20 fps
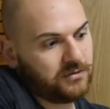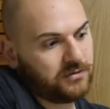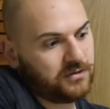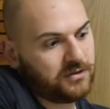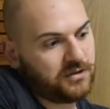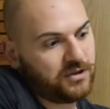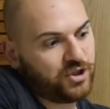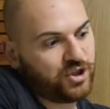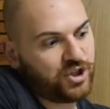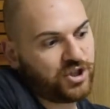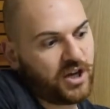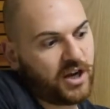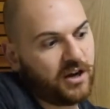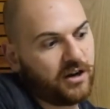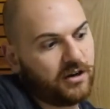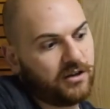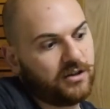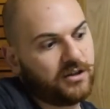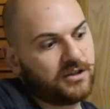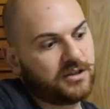
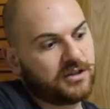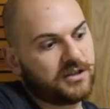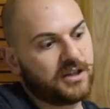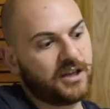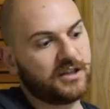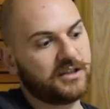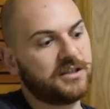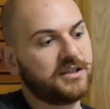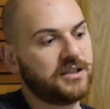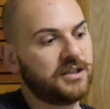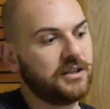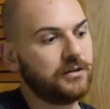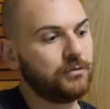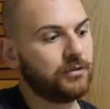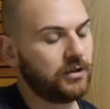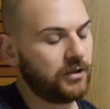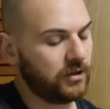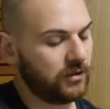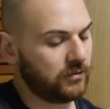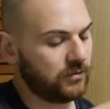share this nice tea
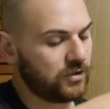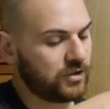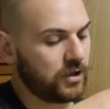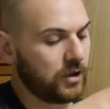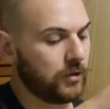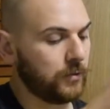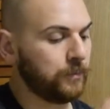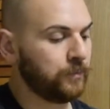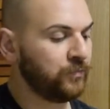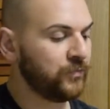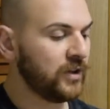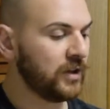with you. So